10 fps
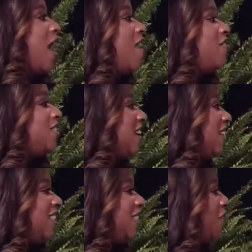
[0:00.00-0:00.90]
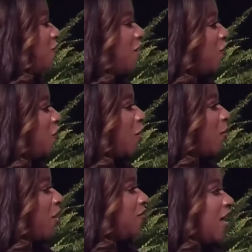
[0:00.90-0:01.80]
haven't done anything fun for my
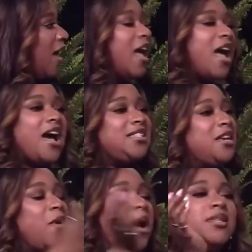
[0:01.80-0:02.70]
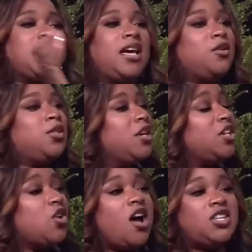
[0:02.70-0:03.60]
birthday. I said, well, I'm going to take you to,
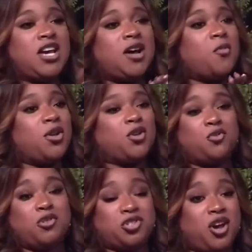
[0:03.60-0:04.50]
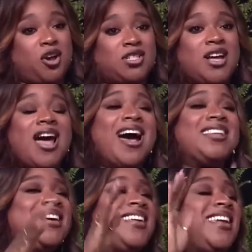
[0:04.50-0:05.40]
because all Jacob want to do is church.
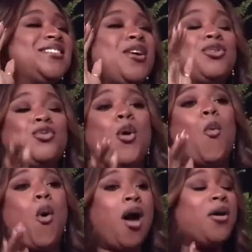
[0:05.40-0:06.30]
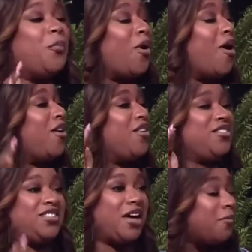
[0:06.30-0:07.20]
I said, let's go to a water park or
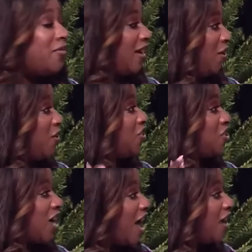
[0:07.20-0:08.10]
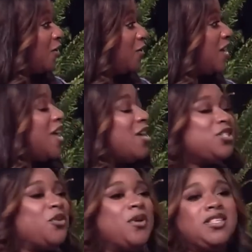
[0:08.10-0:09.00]
something. You're a child.
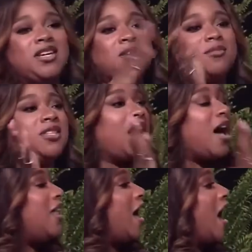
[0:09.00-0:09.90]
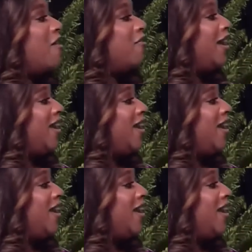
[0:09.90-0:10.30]
So we took him to Kalahari,